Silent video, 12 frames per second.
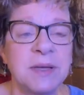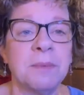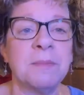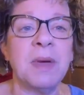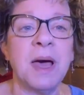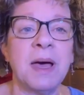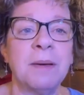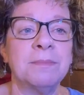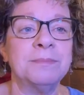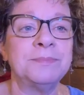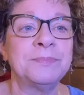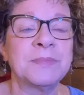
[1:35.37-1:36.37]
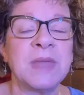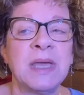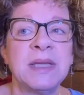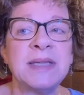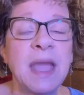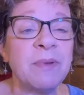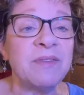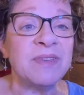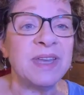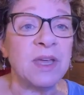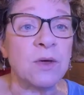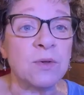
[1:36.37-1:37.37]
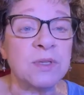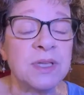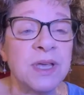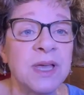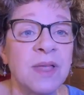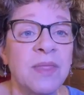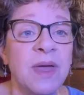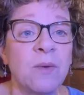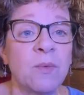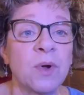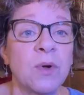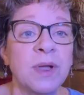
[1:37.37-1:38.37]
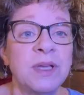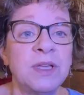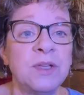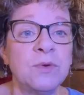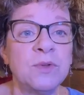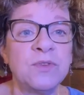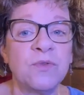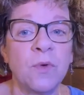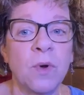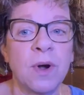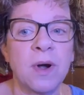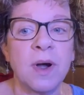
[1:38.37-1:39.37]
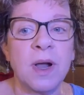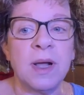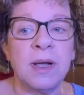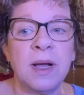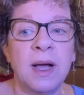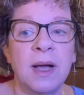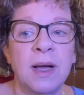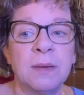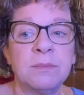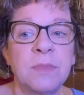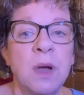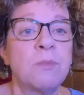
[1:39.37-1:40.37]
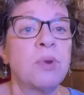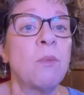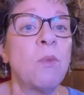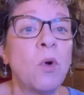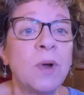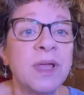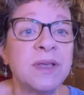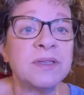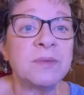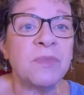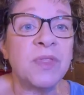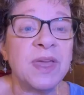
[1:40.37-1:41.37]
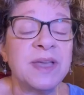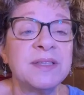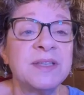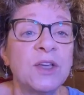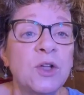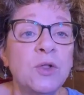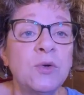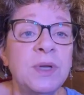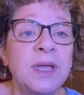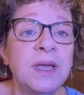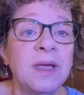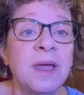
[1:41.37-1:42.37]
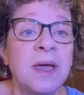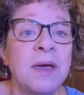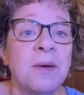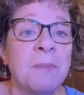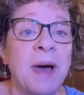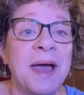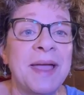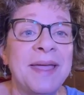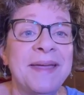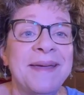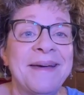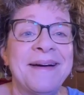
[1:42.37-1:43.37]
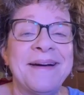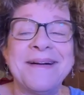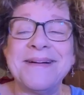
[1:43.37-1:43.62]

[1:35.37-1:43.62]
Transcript: tapping videos that we're going to use for promoting some things, including my